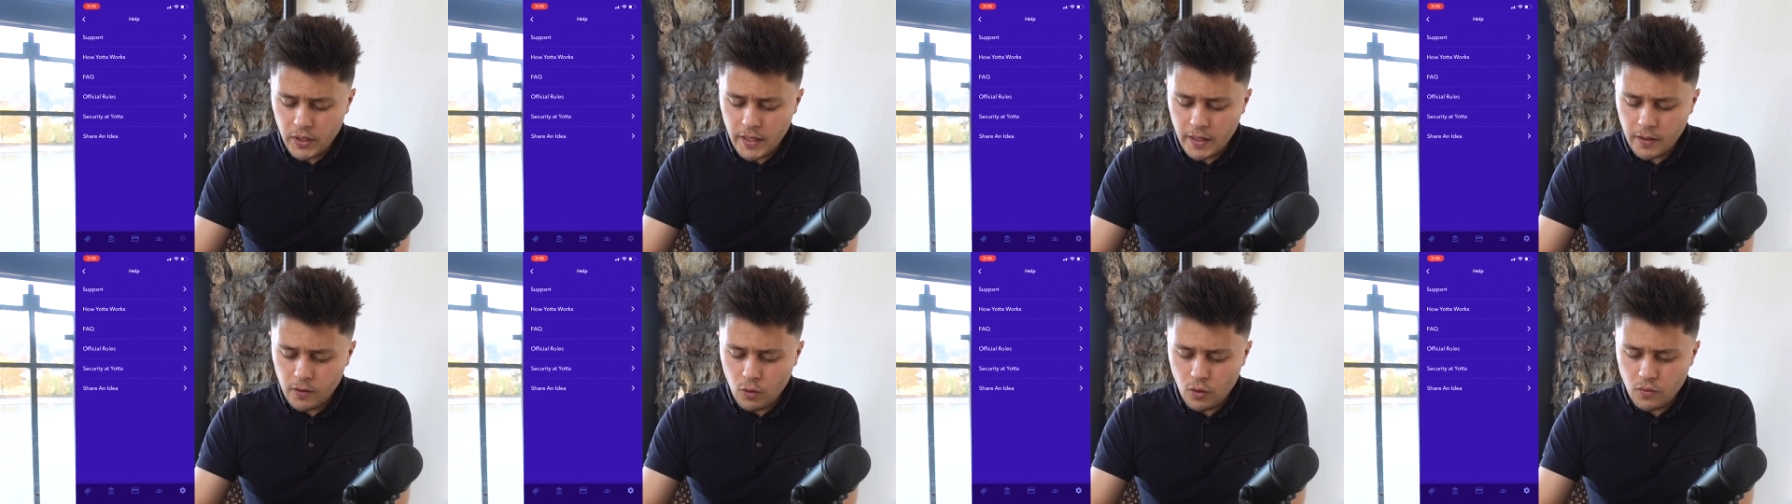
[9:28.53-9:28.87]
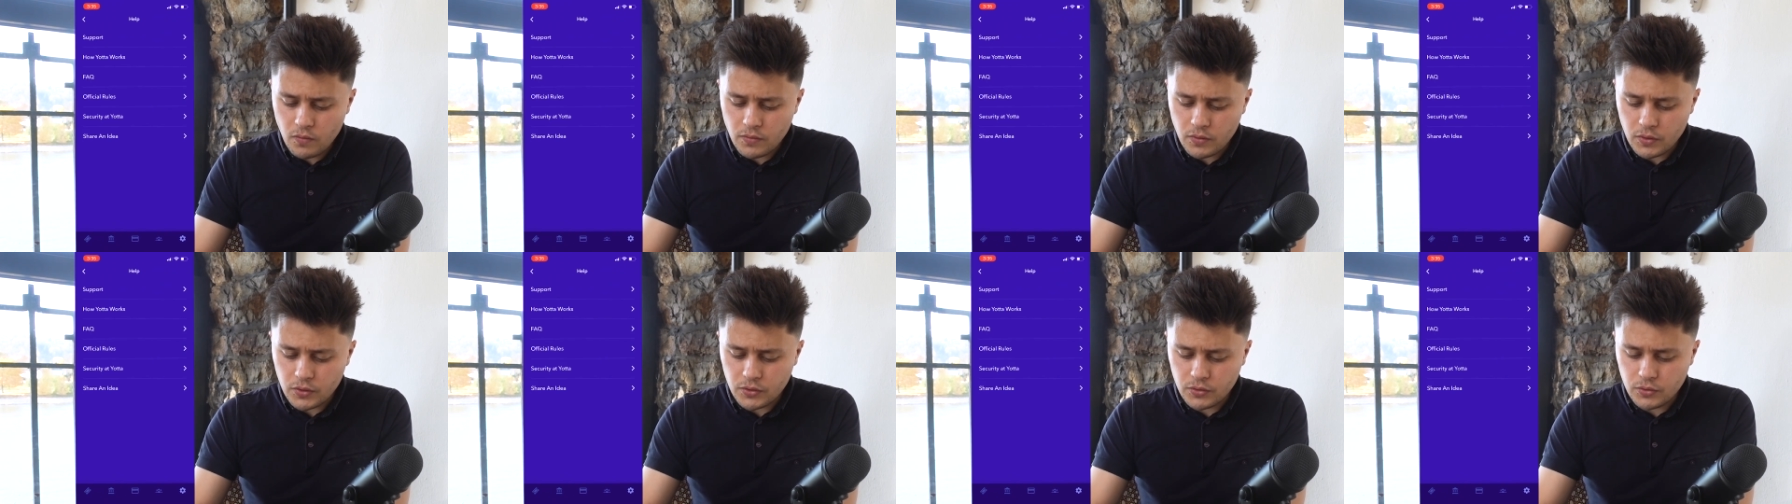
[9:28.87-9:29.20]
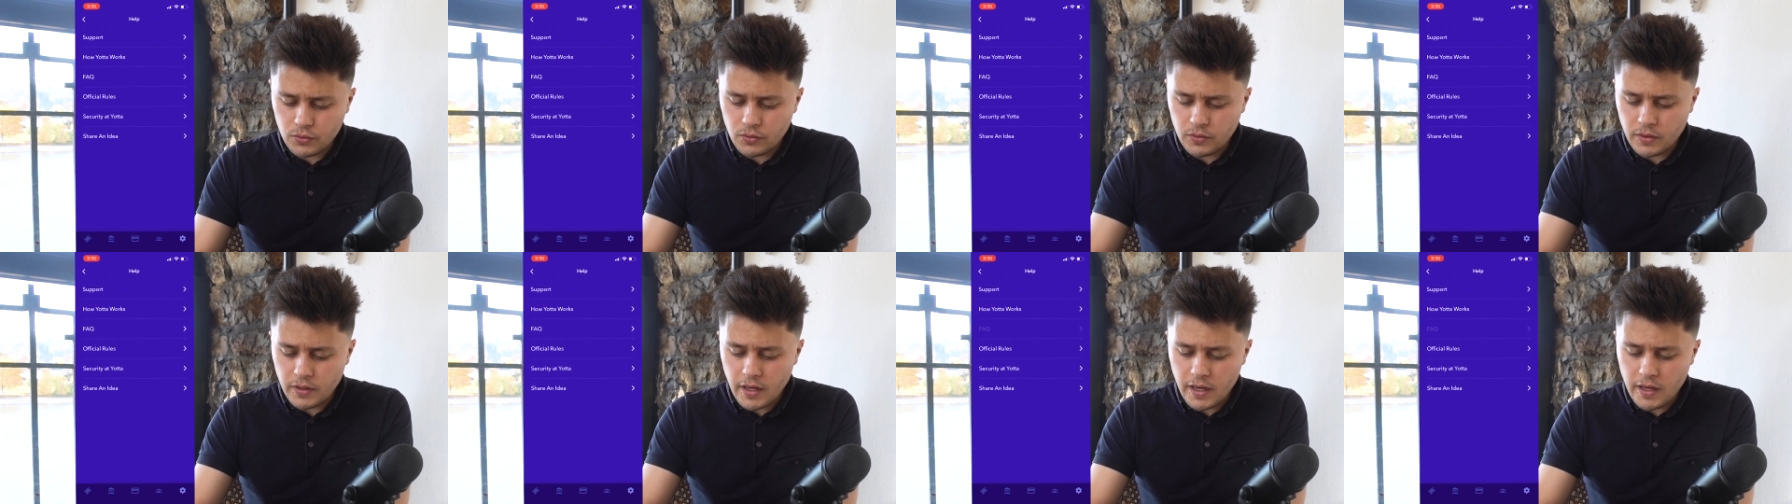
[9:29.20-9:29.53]
head over
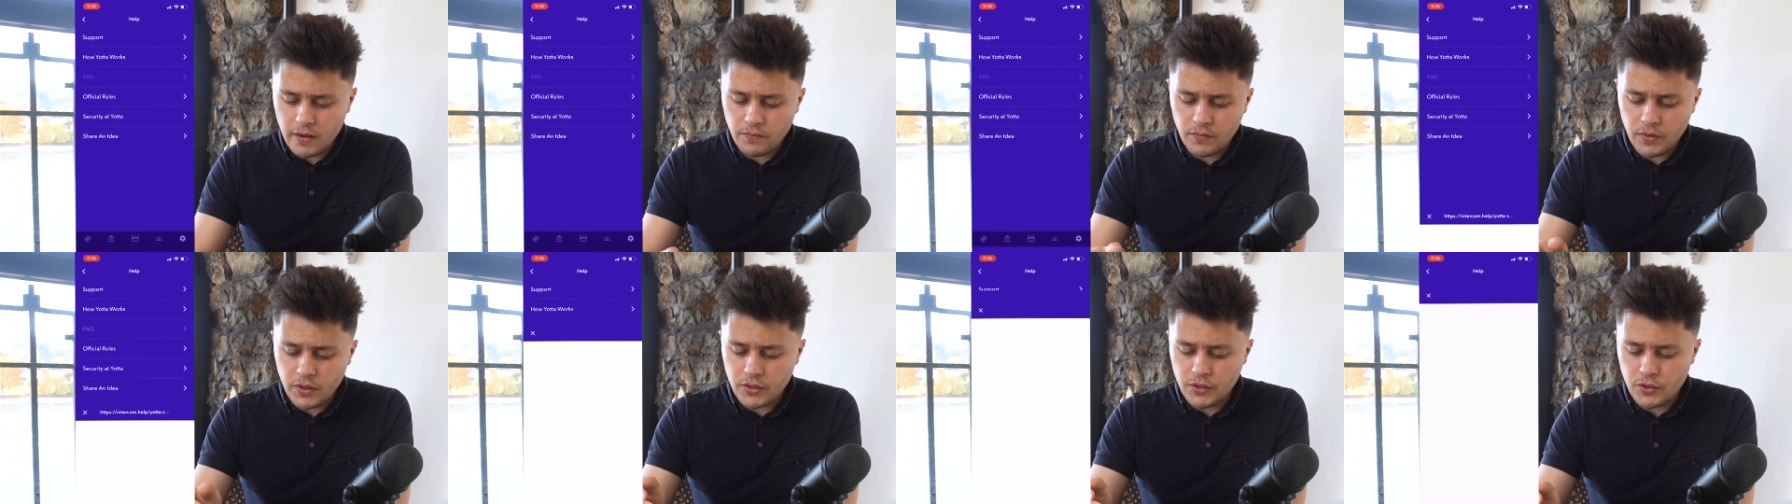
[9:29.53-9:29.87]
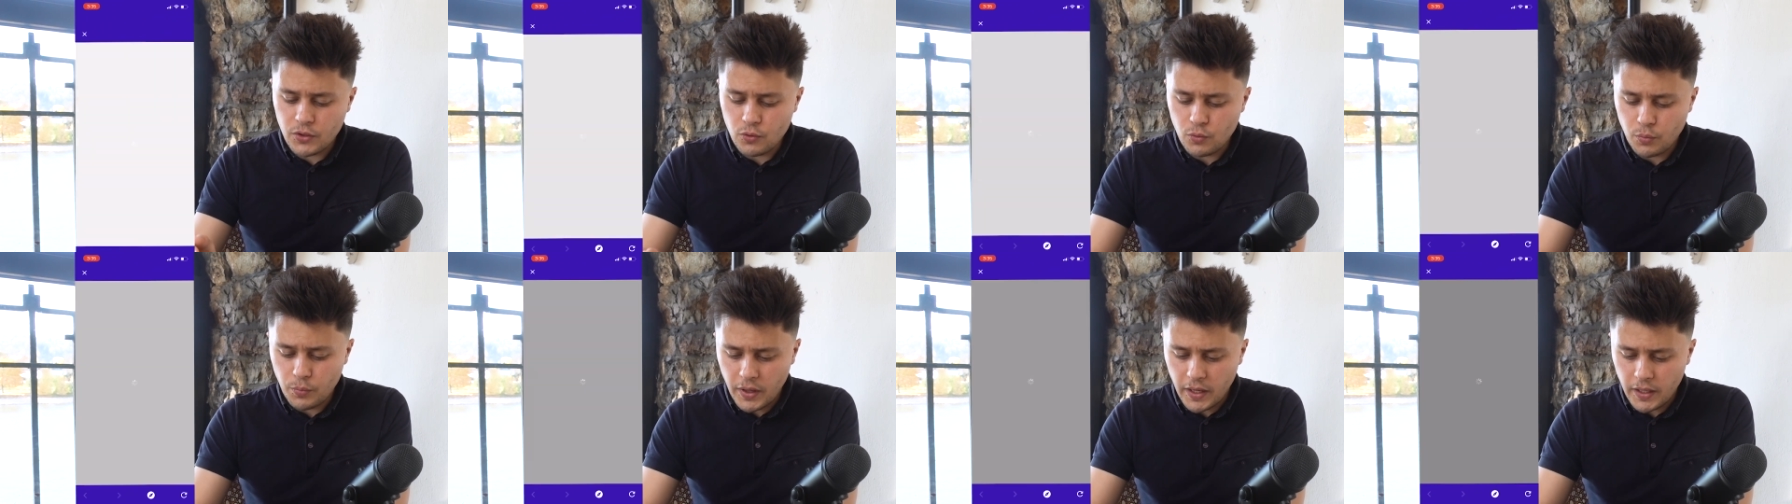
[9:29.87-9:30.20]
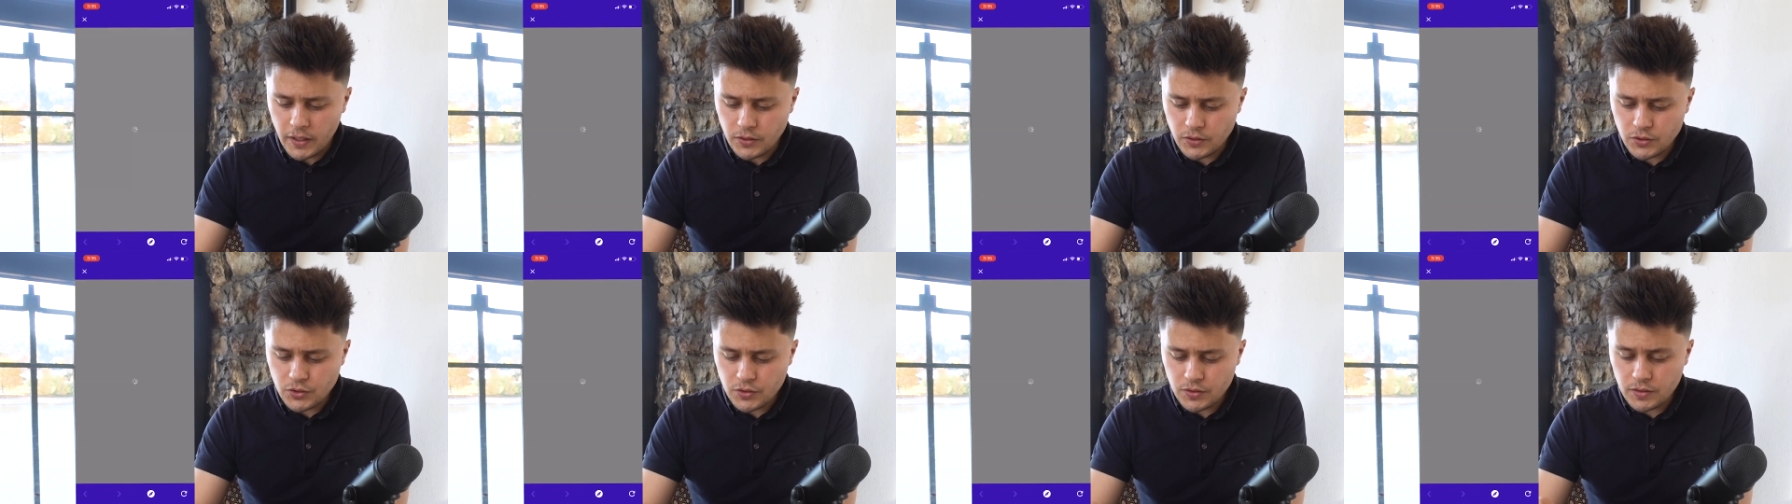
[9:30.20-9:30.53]
to the FAQ
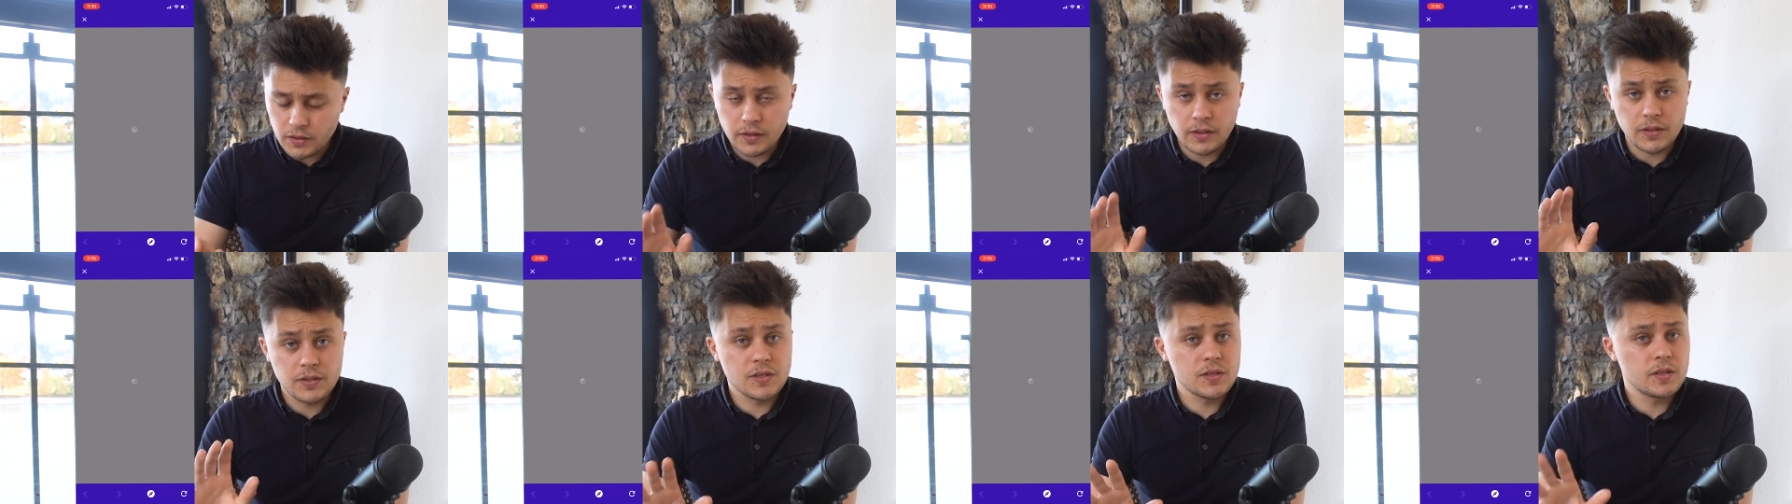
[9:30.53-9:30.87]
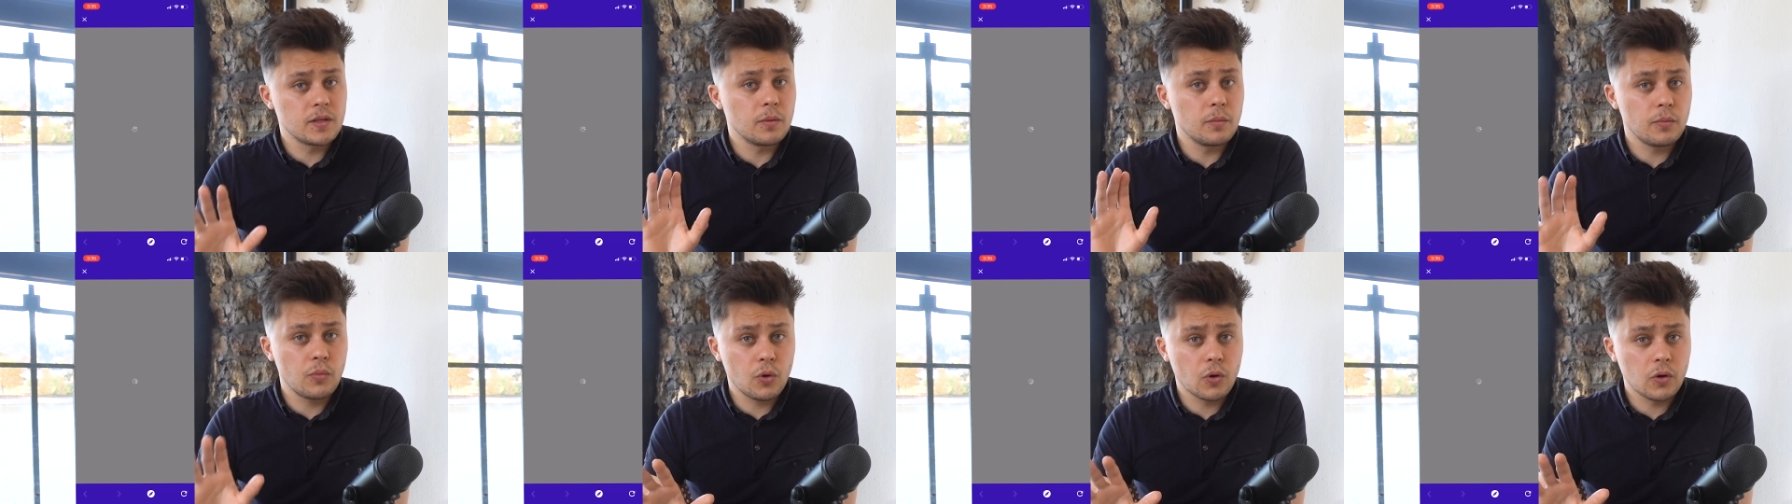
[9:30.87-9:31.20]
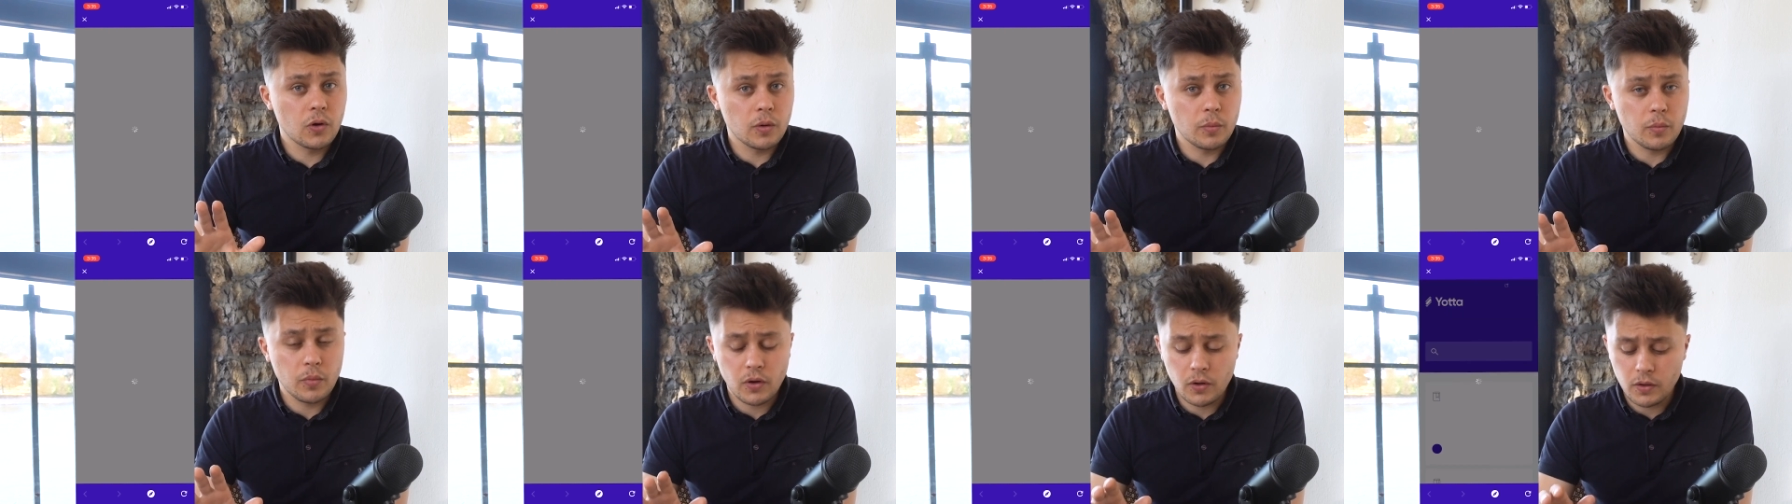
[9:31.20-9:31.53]
page, this is the
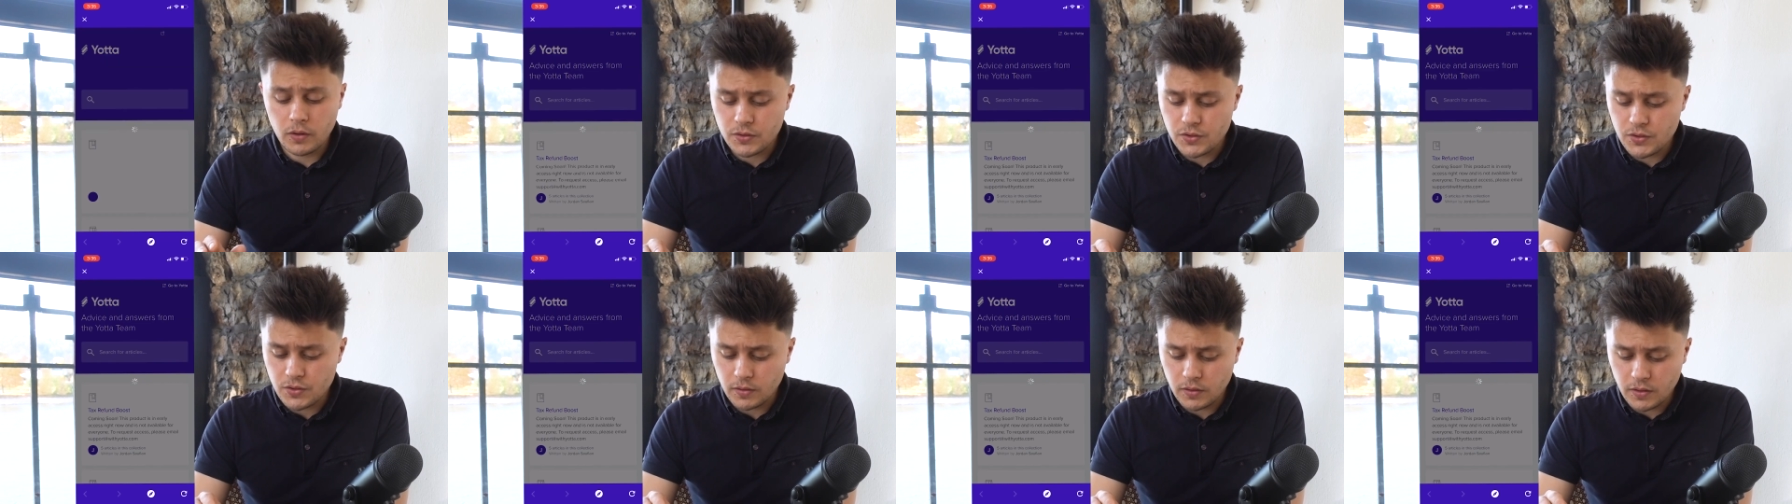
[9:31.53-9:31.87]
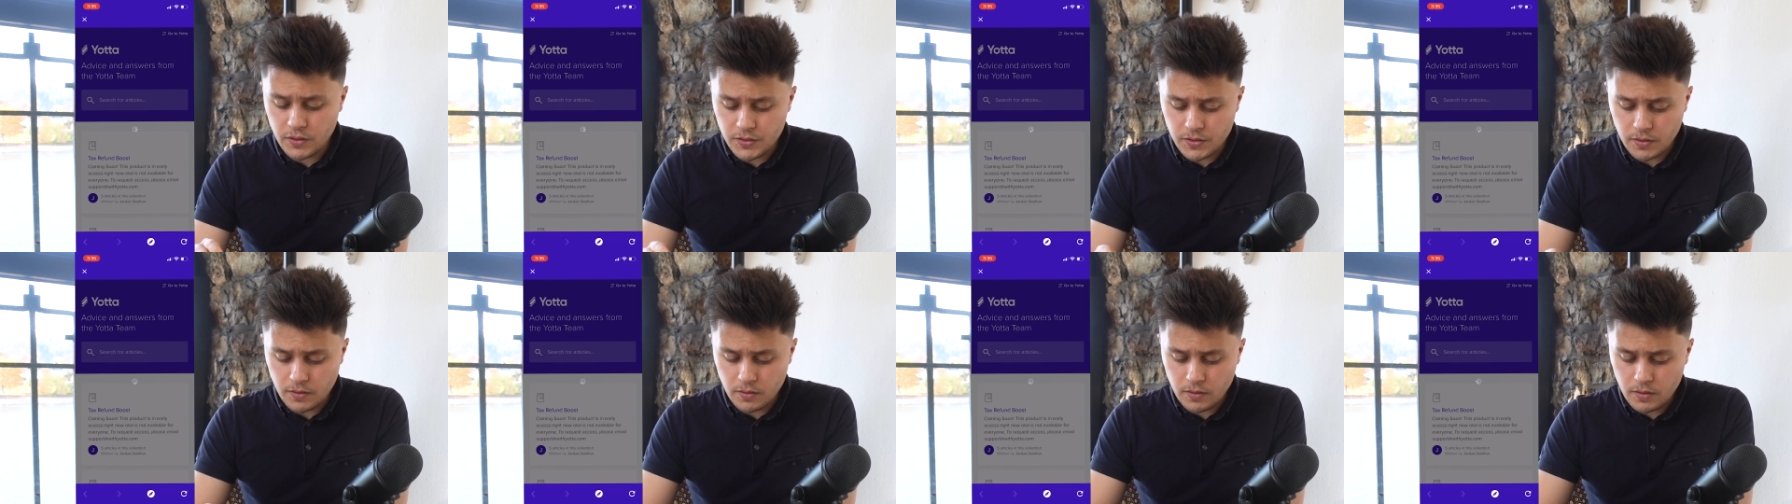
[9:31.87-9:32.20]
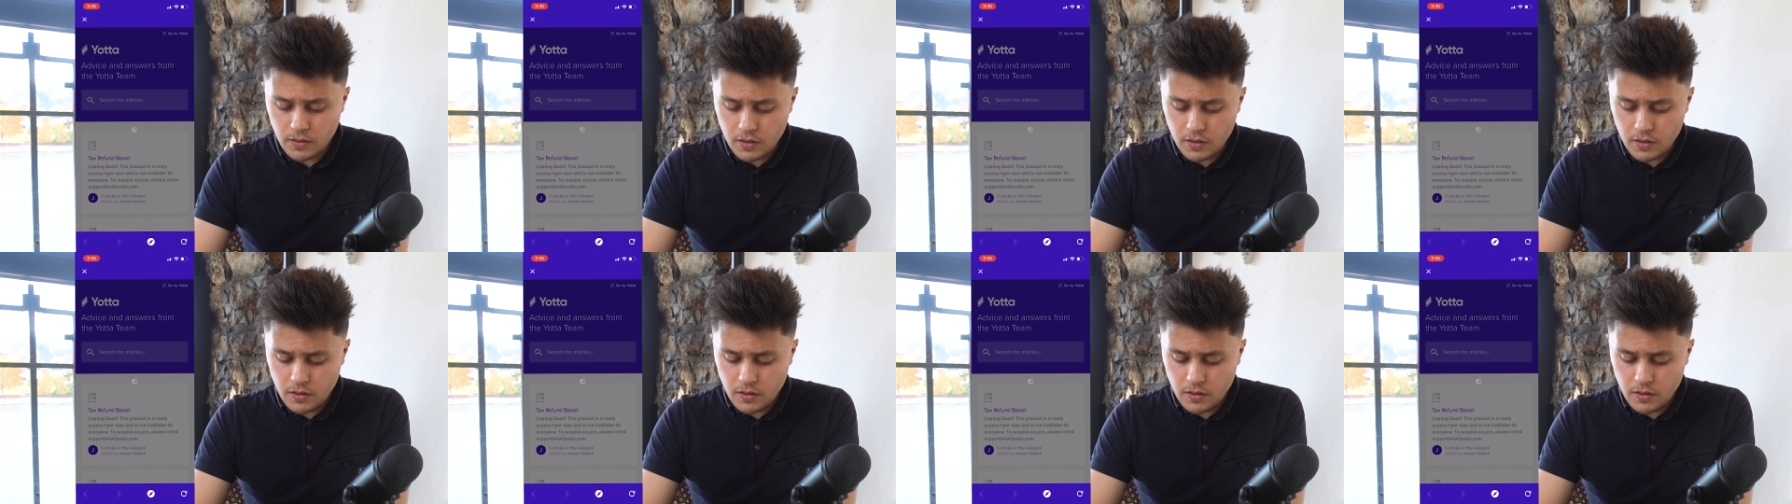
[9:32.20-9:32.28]
important part, so listen.